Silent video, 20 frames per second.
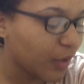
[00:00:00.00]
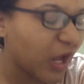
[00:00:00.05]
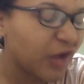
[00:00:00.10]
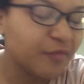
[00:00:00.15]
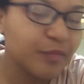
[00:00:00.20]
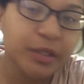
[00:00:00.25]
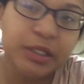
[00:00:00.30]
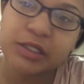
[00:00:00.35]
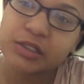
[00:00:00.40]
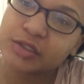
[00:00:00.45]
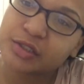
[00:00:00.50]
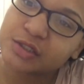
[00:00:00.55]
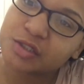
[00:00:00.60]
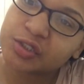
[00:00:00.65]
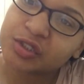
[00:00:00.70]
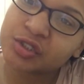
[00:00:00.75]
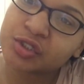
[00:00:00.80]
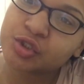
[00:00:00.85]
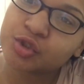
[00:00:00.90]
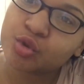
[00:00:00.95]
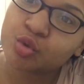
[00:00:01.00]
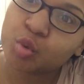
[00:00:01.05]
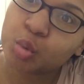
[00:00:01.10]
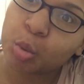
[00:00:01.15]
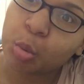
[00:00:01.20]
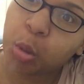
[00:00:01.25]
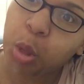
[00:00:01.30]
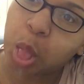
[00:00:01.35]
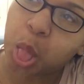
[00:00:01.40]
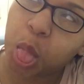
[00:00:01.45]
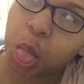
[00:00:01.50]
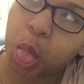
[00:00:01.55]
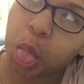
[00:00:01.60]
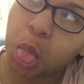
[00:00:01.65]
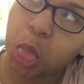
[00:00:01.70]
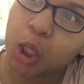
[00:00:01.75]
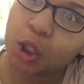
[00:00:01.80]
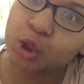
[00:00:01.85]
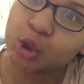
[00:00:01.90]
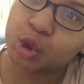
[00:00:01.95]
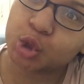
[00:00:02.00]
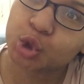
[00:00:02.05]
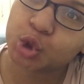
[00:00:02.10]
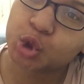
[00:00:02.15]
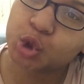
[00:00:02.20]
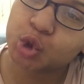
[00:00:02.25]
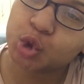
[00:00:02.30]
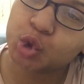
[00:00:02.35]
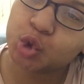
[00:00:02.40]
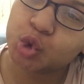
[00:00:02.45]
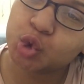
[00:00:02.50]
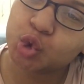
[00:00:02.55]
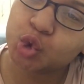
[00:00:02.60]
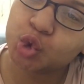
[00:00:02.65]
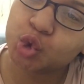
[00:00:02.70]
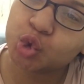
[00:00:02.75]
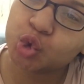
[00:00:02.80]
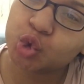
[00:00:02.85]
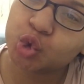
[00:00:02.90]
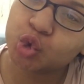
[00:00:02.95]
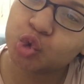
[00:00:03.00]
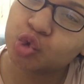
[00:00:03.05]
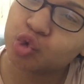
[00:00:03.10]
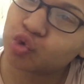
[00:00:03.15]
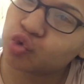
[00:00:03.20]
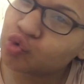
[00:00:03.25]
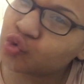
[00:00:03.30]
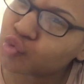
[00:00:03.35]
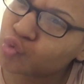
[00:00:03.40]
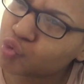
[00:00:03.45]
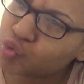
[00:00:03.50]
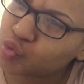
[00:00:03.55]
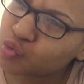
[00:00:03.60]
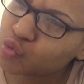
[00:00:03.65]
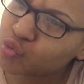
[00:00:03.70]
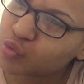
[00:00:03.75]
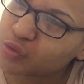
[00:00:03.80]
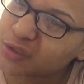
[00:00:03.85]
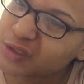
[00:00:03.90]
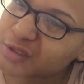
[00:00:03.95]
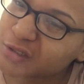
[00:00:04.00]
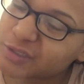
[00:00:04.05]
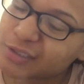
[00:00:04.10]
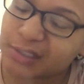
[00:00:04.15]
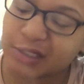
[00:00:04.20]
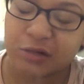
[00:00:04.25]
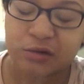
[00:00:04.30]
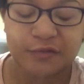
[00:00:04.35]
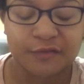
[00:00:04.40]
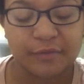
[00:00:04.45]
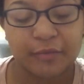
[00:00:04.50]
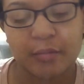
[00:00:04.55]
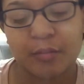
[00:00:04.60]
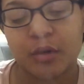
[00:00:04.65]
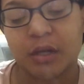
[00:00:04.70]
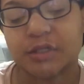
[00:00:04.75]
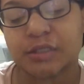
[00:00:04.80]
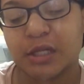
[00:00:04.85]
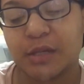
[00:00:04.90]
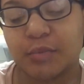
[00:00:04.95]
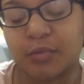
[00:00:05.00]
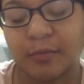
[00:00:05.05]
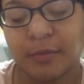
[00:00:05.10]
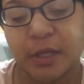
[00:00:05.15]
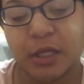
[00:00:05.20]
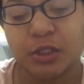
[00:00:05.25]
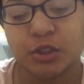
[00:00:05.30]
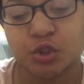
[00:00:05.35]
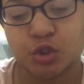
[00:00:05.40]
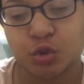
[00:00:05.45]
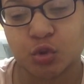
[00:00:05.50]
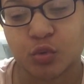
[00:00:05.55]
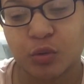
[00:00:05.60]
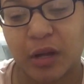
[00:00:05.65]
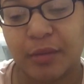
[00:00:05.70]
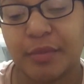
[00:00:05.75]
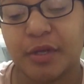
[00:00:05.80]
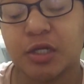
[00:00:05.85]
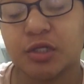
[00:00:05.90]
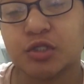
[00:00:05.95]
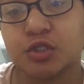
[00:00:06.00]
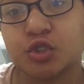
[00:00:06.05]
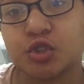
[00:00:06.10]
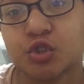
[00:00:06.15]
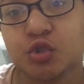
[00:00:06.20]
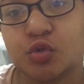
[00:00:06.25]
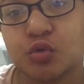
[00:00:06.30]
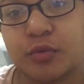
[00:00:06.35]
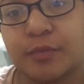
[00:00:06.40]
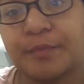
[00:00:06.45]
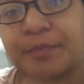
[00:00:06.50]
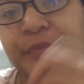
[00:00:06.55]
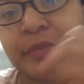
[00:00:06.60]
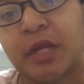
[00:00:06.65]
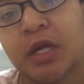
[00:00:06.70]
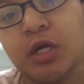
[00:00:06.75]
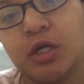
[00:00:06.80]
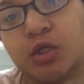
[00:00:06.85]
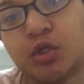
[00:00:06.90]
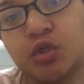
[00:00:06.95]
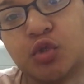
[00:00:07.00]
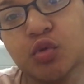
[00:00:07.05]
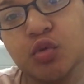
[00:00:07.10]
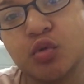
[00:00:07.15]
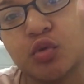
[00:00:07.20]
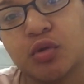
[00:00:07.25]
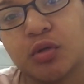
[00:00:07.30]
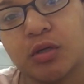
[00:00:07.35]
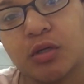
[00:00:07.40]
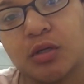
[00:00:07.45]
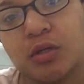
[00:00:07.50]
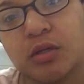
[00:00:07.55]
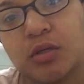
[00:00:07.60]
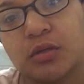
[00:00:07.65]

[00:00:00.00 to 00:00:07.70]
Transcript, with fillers: I've been here since June, January, February, March, April, May, June. I've been here since June. June.